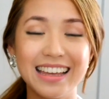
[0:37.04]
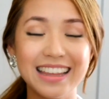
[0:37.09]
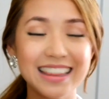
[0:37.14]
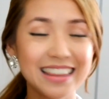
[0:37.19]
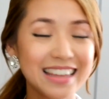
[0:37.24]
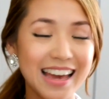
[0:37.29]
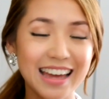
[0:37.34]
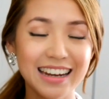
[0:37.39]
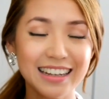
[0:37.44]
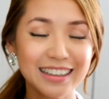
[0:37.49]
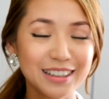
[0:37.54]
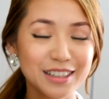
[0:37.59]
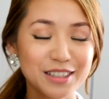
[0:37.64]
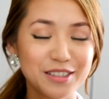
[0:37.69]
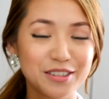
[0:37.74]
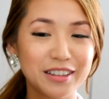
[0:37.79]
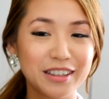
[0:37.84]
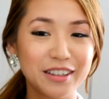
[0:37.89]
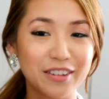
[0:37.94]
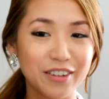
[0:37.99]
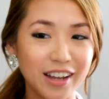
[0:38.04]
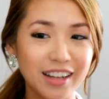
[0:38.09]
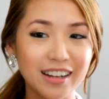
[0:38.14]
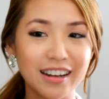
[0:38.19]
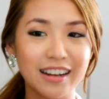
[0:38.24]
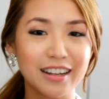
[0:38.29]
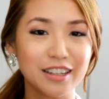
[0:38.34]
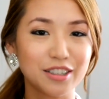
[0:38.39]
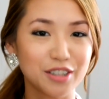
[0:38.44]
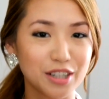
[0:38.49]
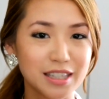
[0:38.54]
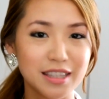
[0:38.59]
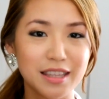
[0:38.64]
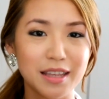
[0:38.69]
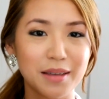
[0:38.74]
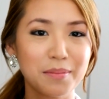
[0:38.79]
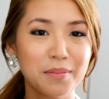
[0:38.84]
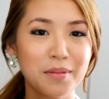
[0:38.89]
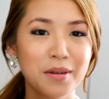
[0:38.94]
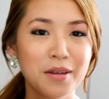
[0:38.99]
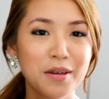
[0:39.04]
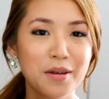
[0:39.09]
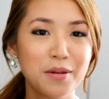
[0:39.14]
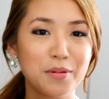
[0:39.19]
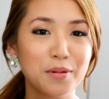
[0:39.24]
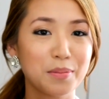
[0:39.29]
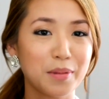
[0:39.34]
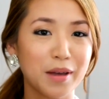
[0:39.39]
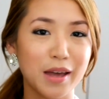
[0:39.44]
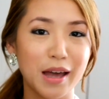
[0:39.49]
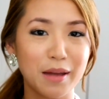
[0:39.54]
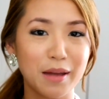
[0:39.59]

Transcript: in the end, it looks really great and I trust them with my